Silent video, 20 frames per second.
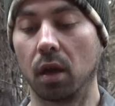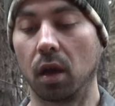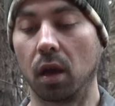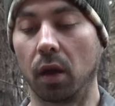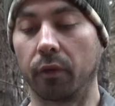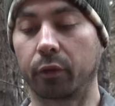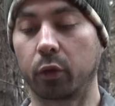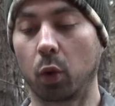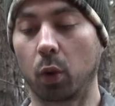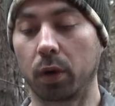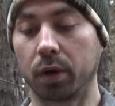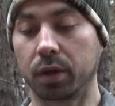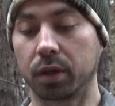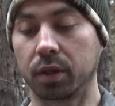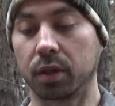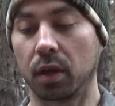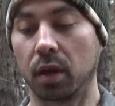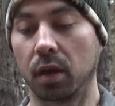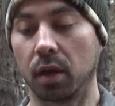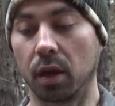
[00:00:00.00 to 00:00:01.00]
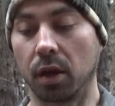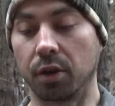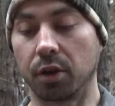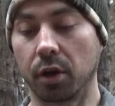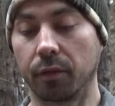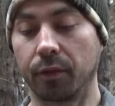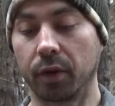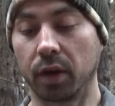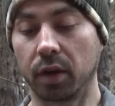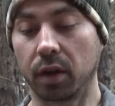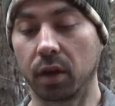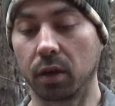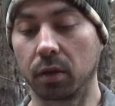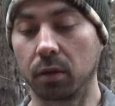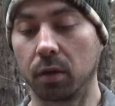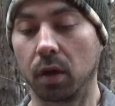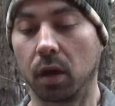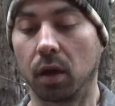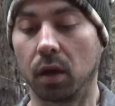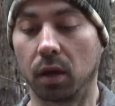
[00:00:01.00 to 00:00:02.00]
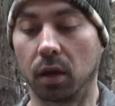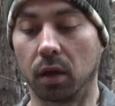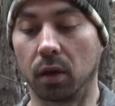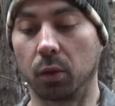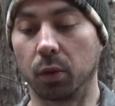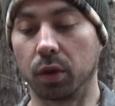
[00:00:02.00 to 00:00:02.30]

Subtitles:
Of course, in your video, it